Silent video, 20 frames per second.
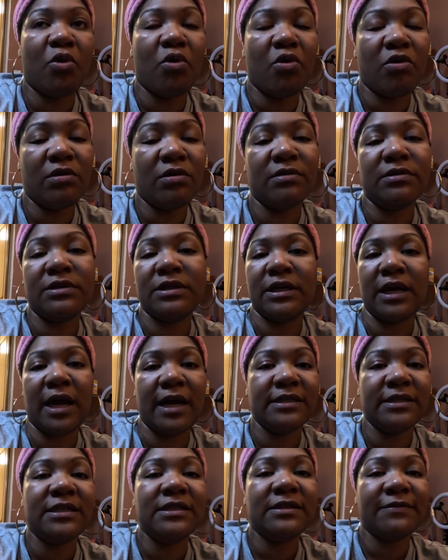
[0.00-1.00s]
all
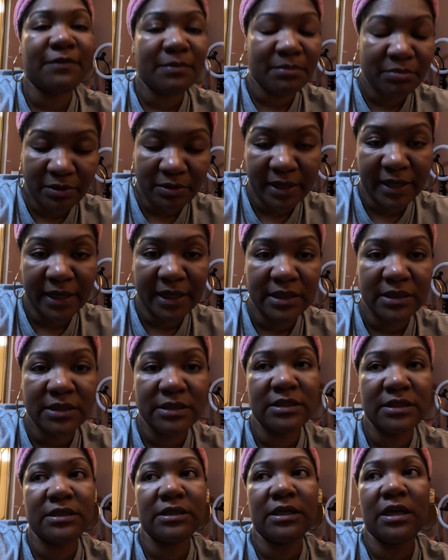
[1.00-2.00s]
kinds of different
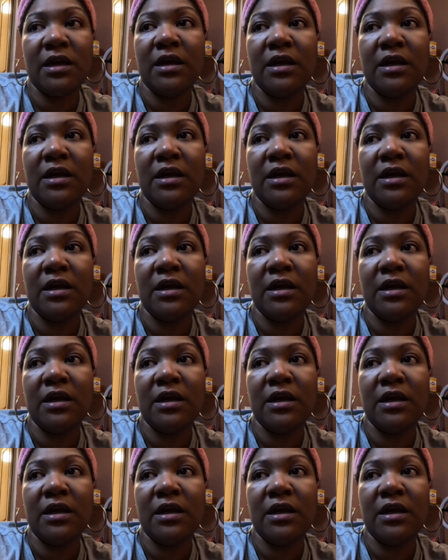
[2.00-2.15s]
brands.